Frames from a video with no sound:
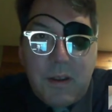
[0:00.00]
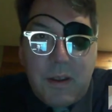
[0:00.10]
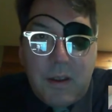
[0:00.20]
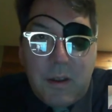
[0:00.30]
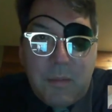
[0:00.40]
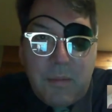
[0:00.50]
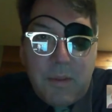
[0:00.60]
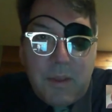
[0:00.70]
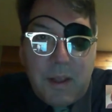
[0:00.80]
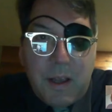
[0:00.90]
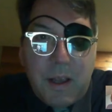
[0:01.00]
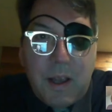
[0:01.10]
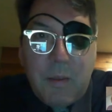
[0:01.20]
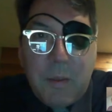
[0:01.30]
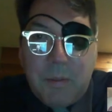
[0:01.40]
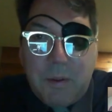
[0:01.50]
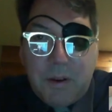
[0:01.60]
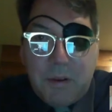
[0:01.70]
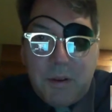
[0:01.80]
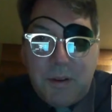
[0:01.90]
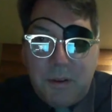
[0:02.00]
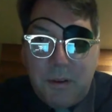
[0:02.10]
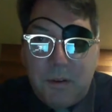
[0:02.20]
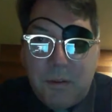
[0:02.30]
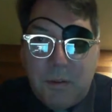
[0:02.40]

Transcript: how people are going to,